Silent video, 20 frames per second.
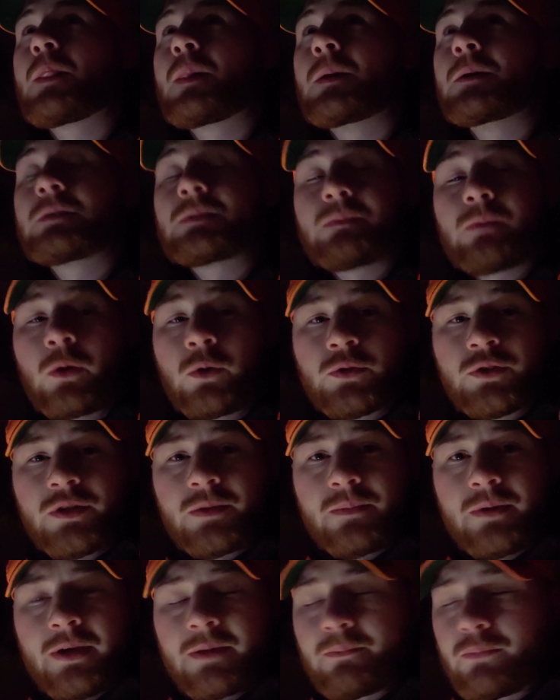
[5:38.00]
it's supposed to
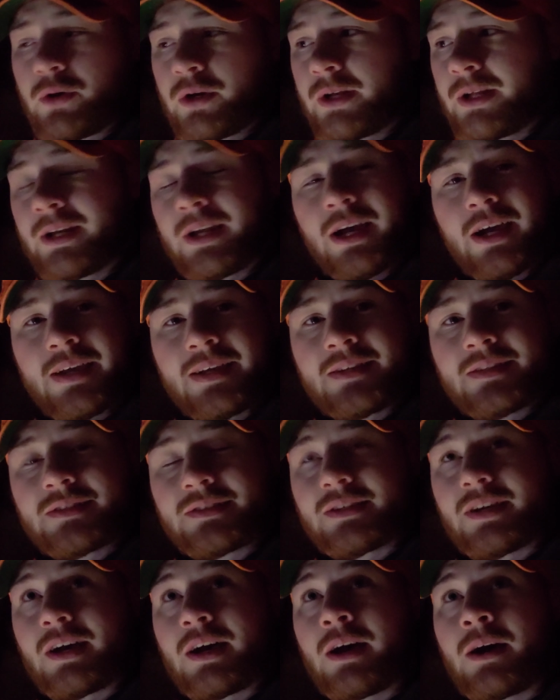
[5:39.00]
be pretty
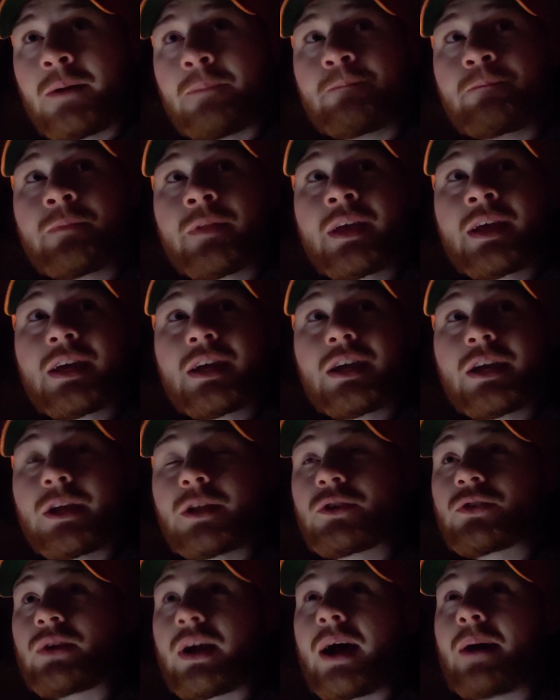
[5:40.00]
nice.
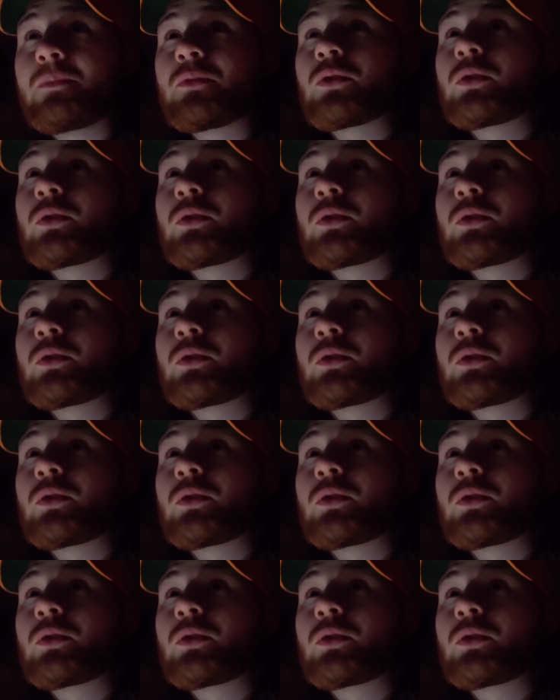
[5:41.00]
It dropped